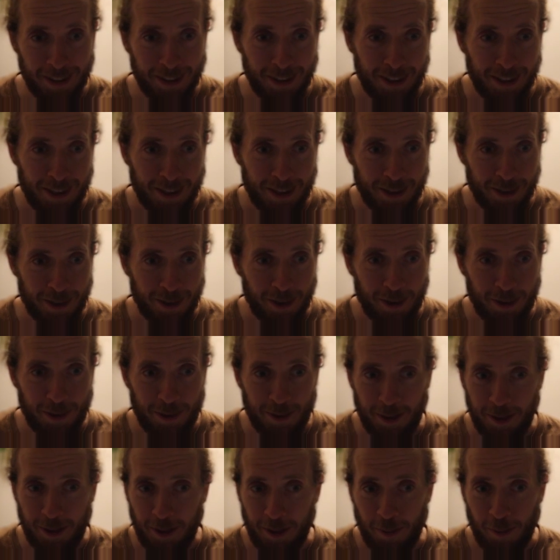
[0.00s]
So
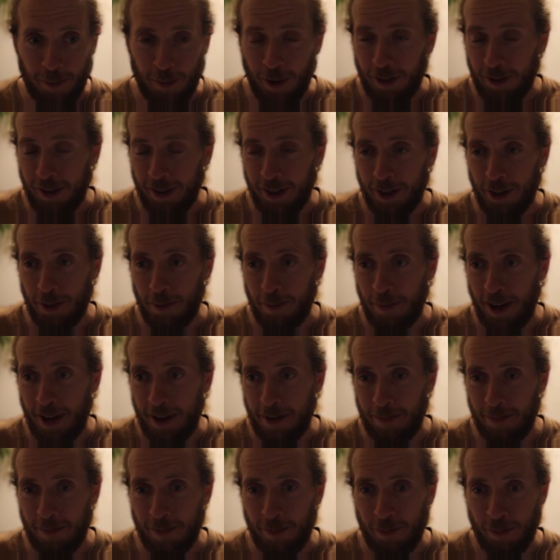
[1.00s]
one thing you
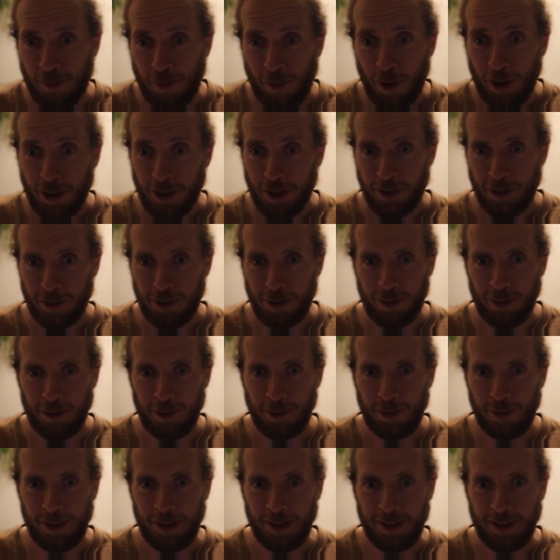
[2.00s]
might want to
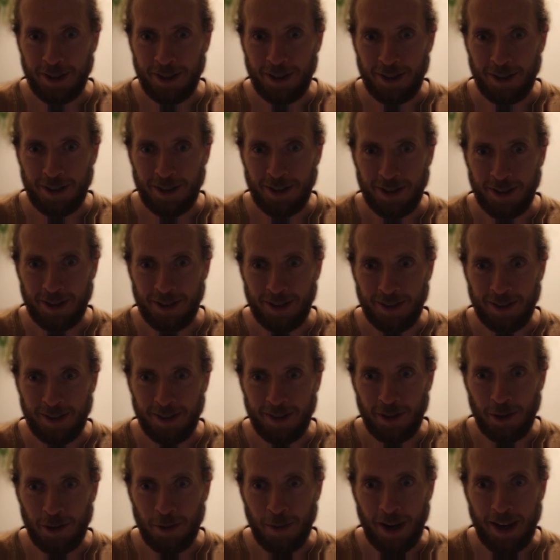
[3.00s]
do is
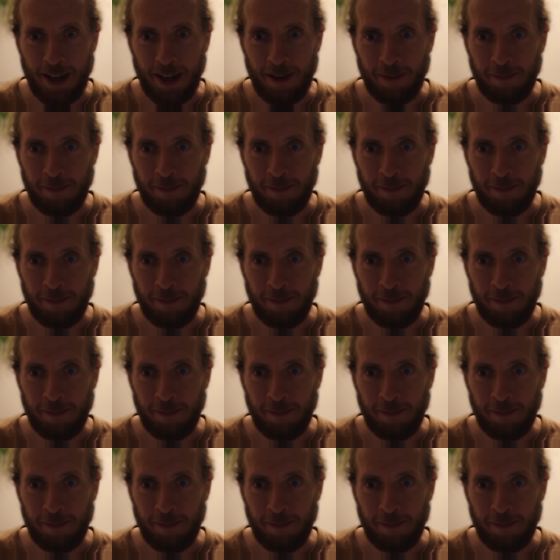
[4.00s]
you might have